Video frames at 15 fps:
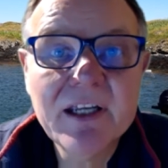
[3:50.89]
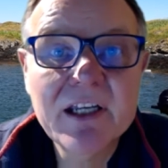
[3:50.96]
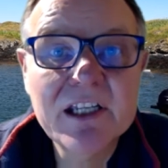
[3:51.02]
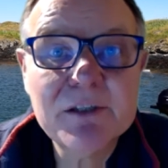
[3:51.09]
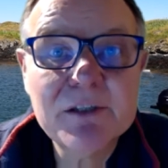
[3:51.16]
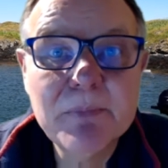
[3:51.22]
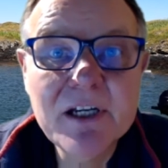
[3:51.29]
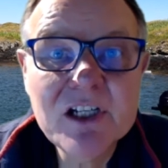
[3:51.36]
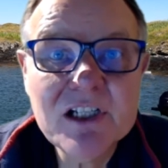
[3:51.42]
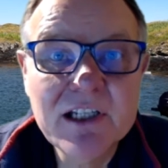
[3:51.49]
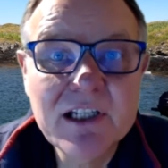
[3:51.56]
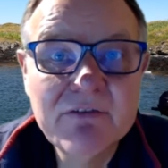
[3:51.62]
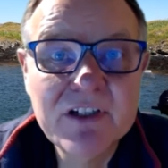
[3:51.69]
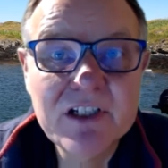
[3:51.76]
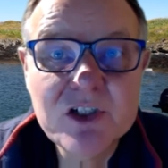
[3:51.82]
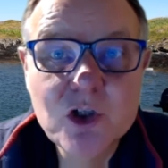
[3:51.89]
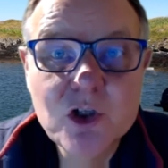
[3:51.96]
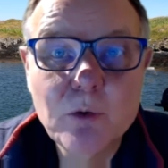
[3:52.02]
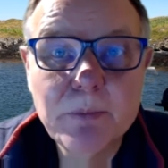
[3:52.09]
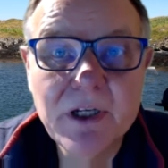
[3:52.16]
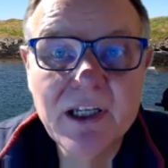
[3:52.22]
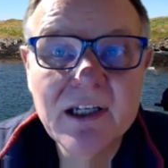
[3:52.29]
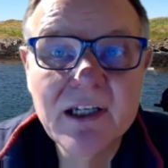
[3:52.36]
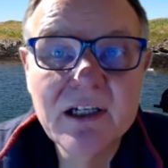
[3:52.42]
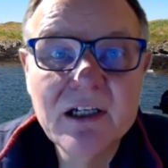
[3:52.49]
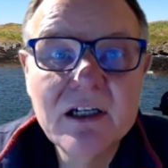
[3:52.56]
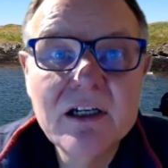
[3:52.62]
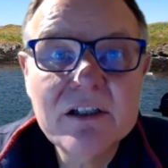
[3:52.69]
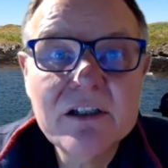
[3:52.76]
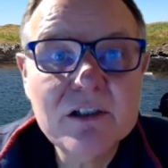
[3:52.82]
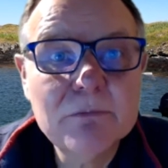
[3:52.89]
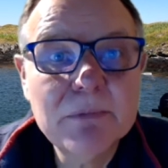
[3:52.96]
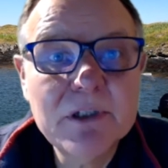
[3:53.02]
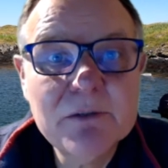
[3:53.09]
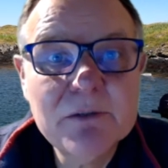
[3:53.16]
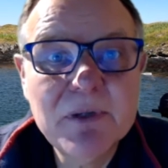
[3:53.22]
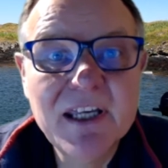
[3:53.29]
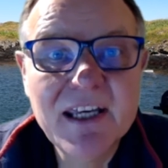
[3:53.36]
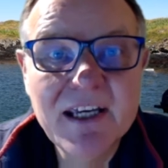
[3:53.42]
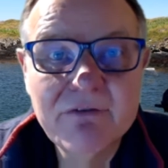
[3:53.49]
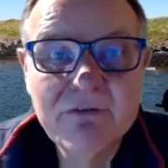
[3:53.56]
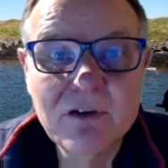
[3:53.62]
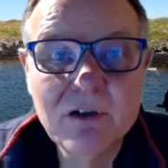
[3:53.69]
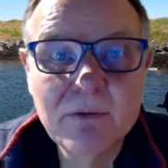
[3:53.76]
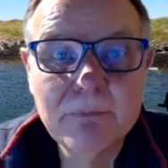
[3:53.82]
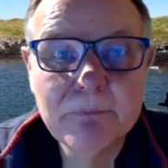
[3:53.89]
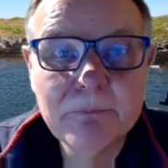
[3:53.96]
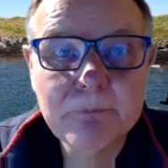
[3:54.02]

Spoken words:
especially if it's choppy, so please be careful.